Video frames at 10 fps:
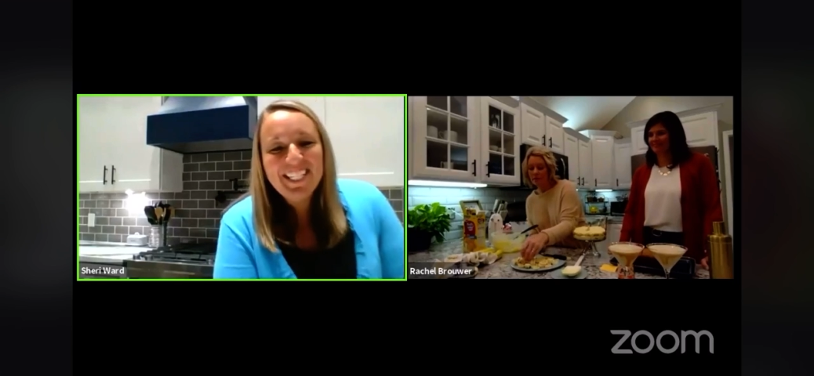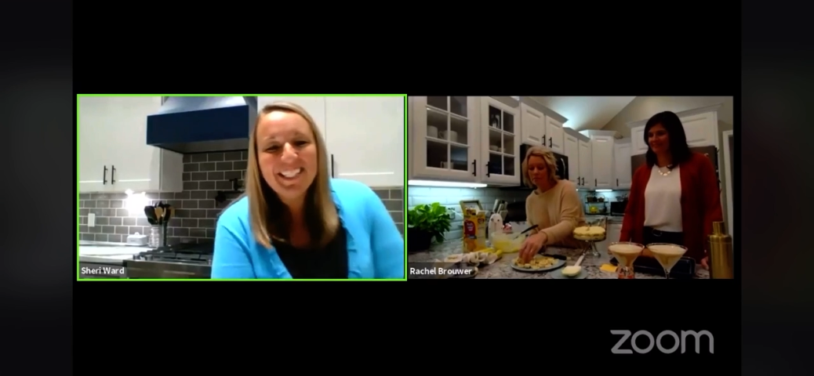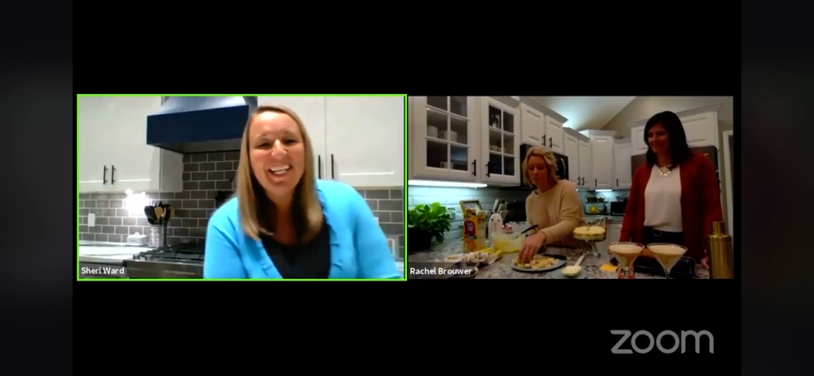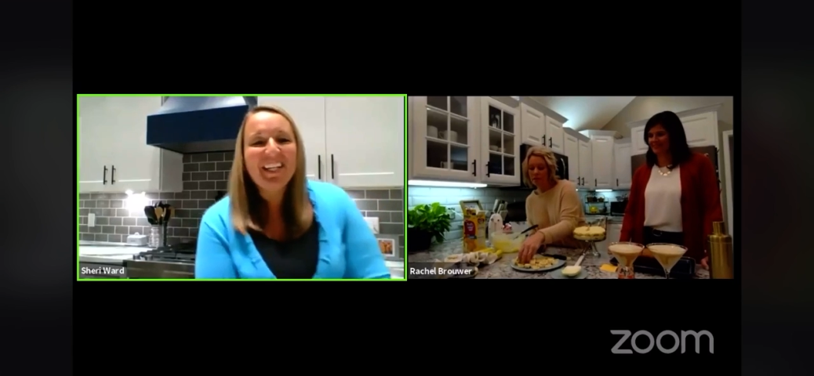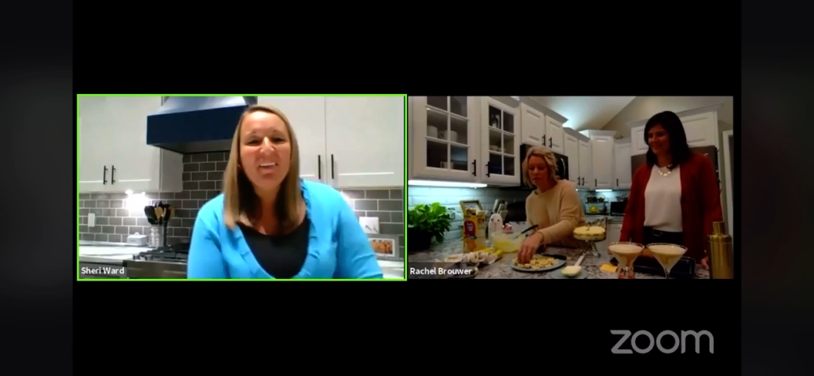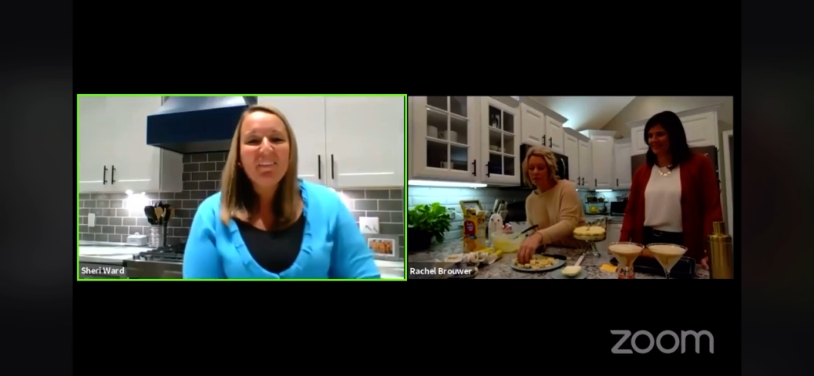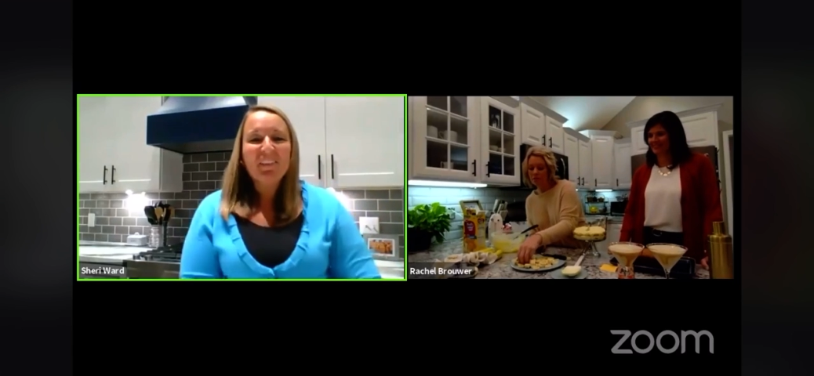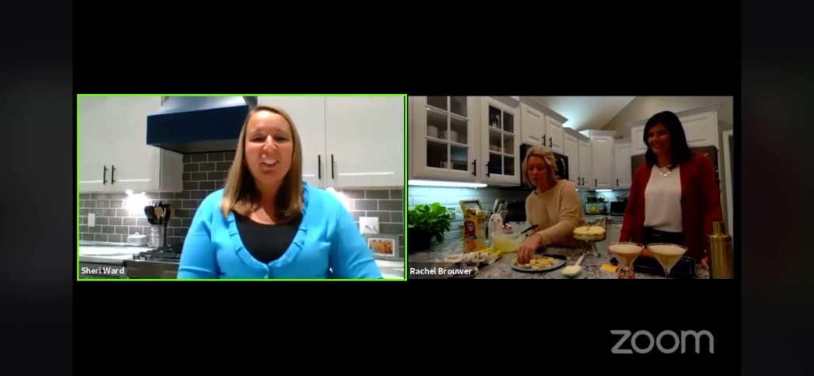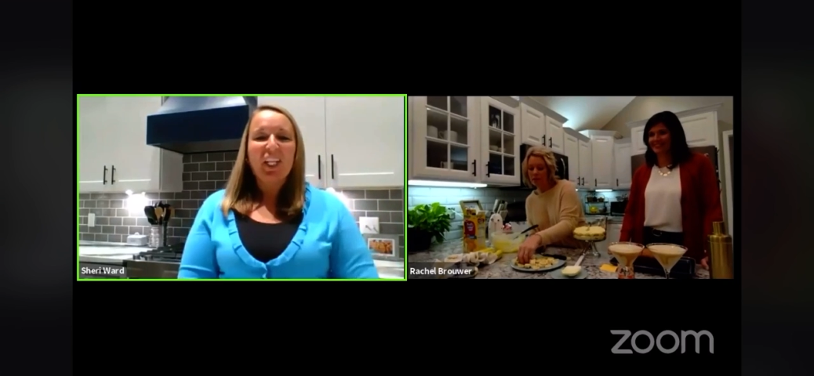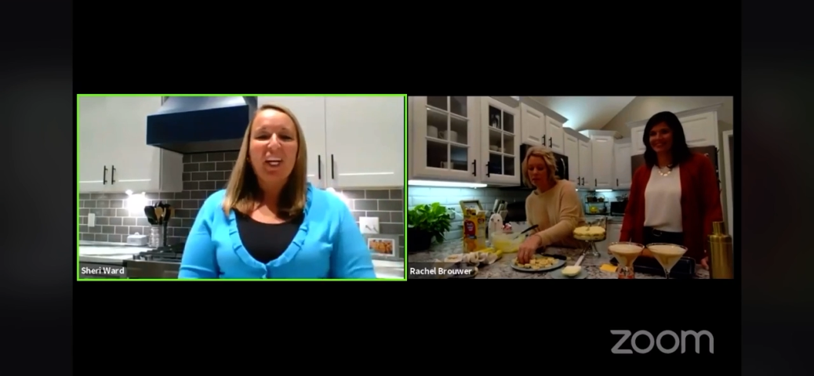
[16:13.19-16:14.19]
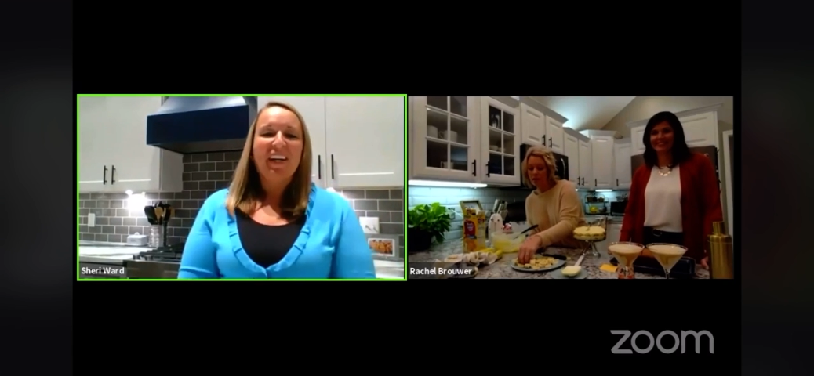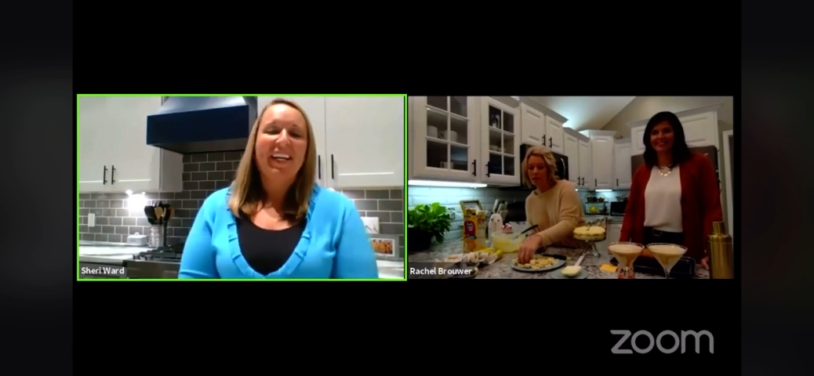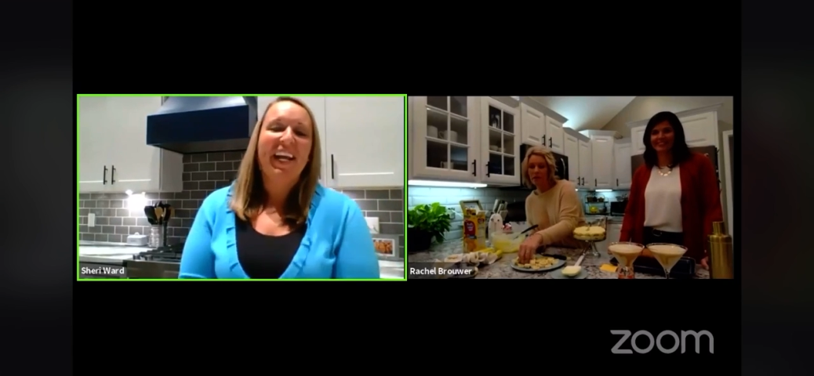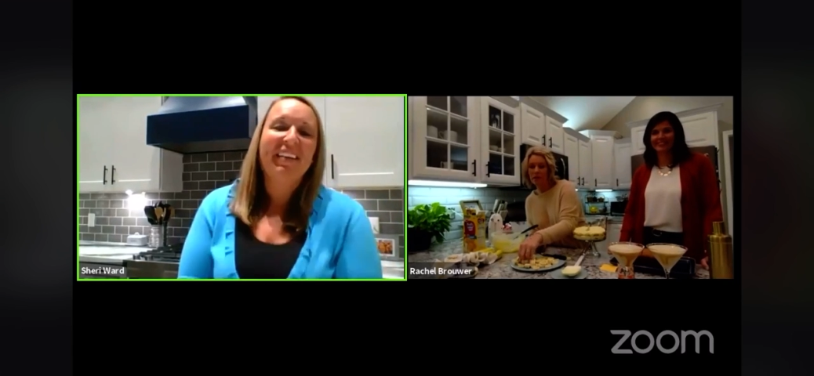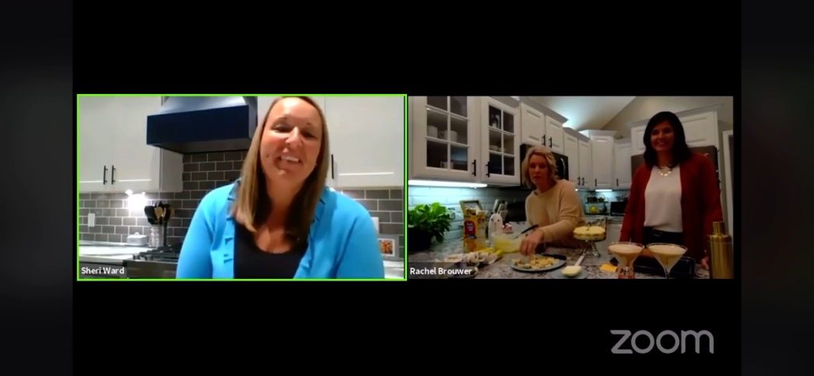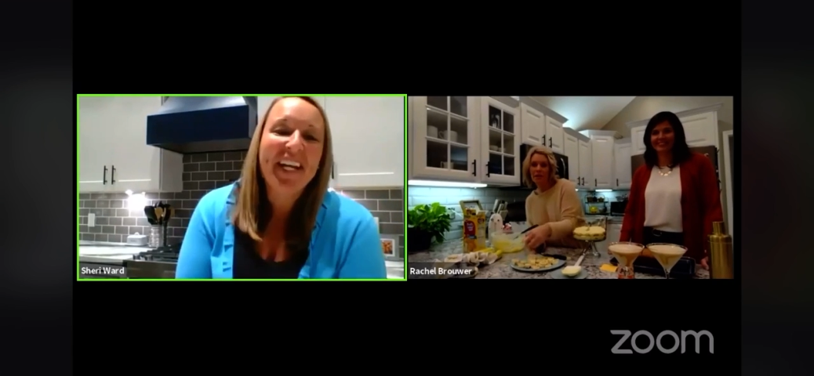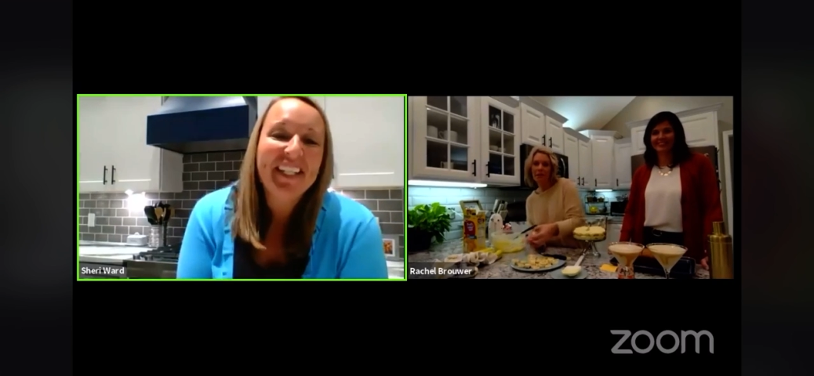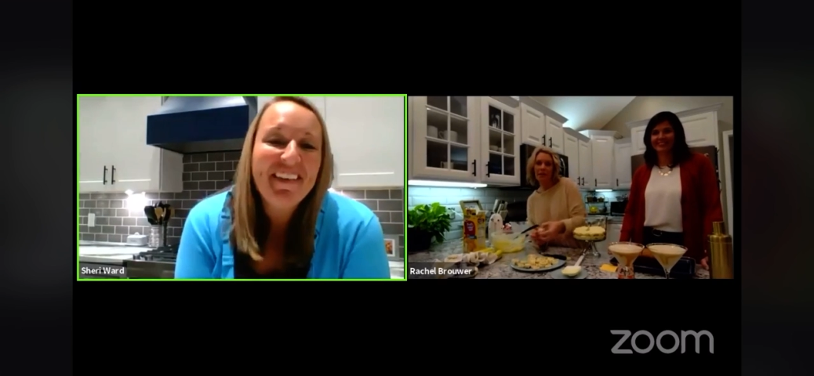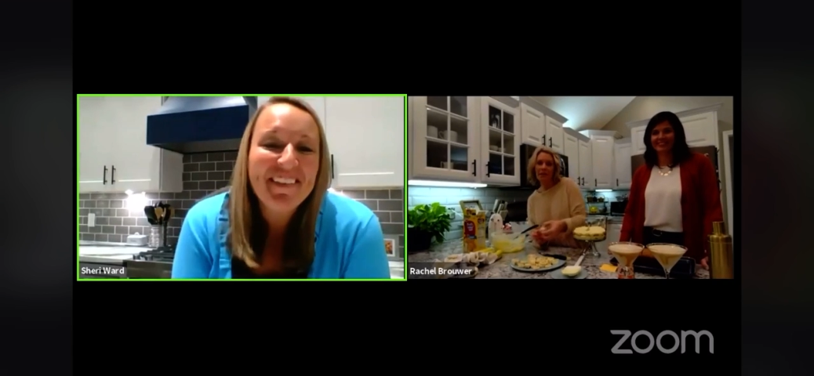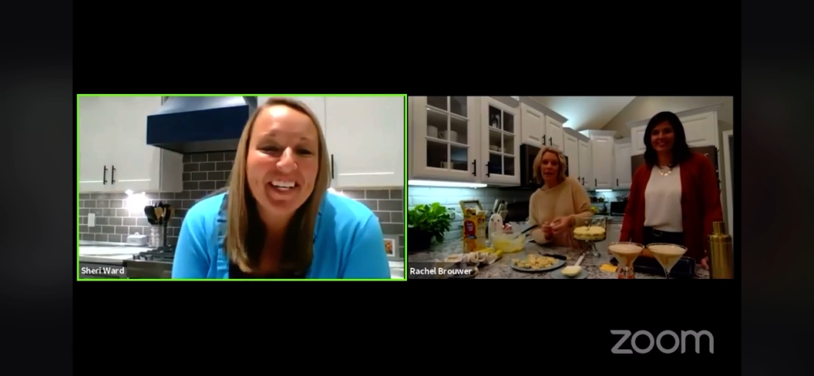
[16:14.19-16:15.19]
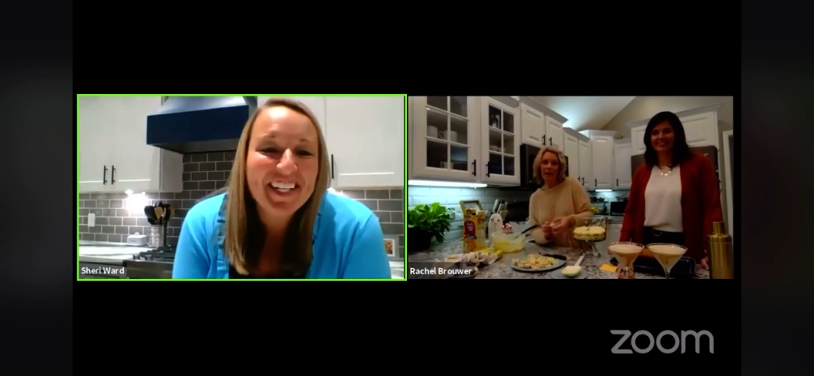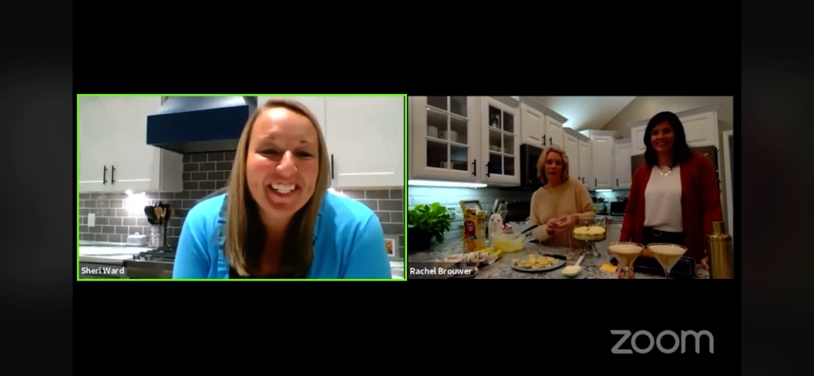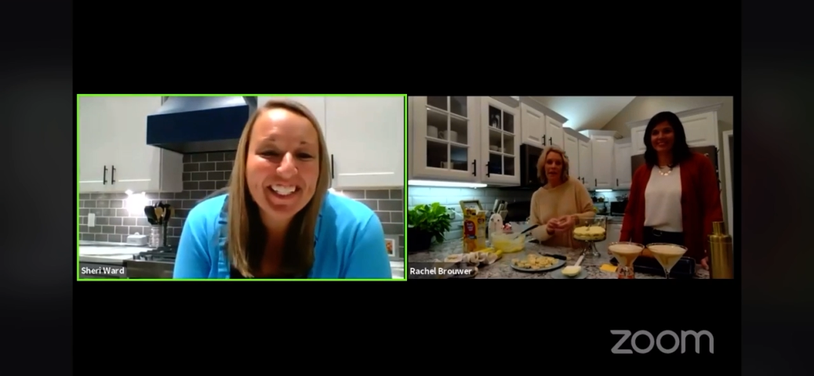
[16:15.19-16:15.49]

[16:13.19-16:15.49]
Thank you for sharing, Amy. I love it.